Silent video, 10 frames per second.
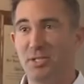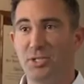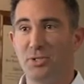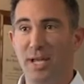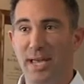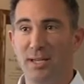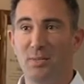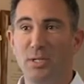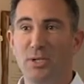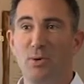that your head
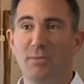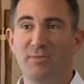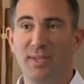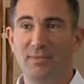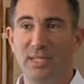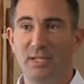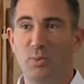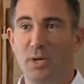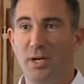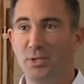can be going 50 to
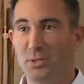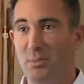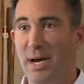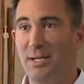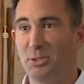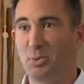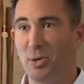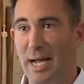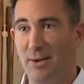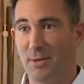100 miles
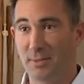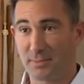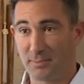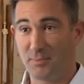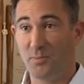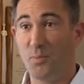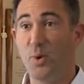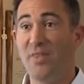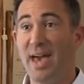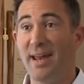per hour.
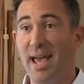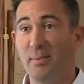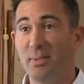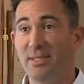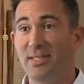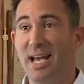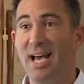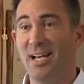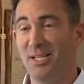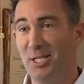When that happens,
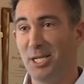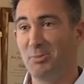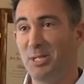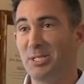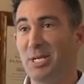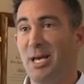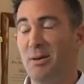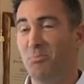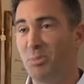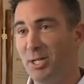ligaments,
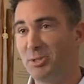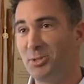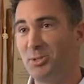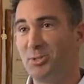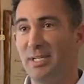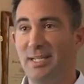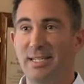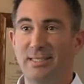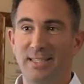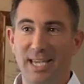muscles,
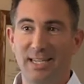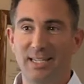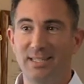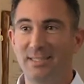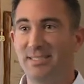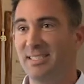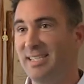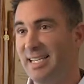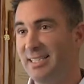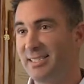tendons,
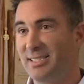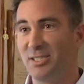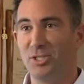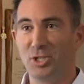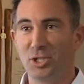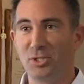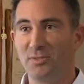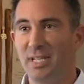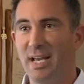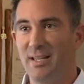discs,
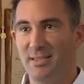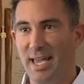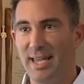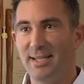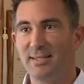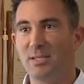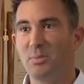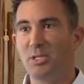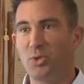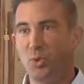nerves, things can
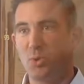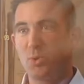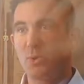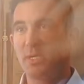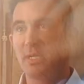be torn